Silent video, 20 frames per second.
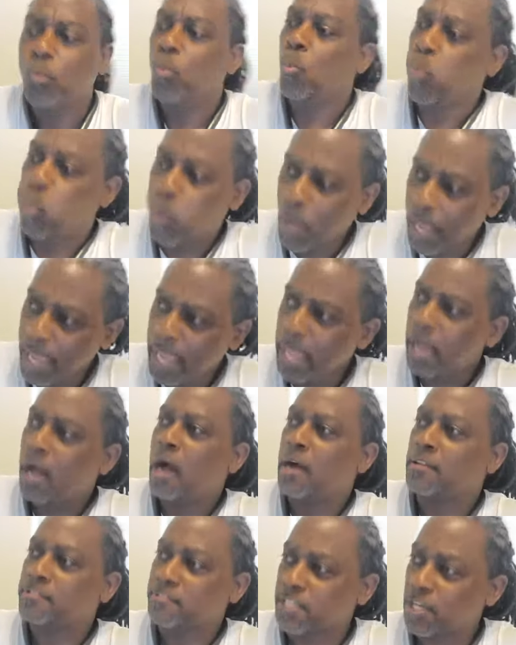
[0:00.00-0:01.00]
We're
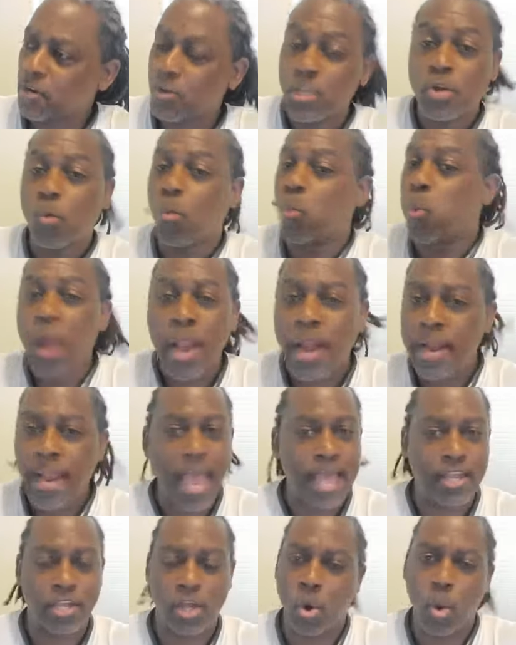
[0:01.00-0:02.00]

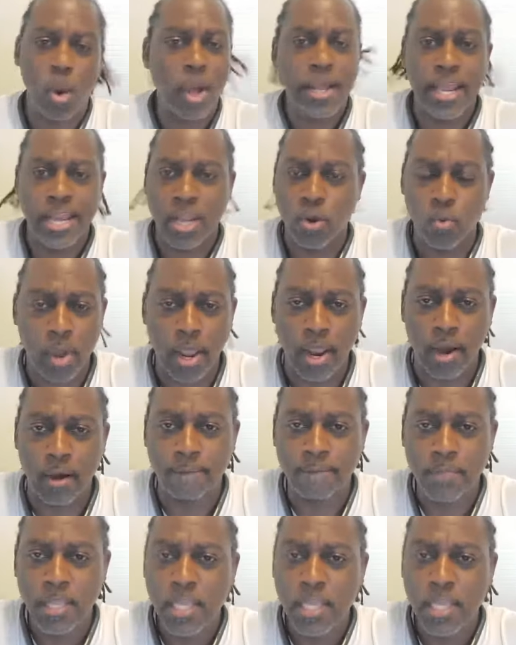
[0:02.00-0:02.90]
not going anywhere.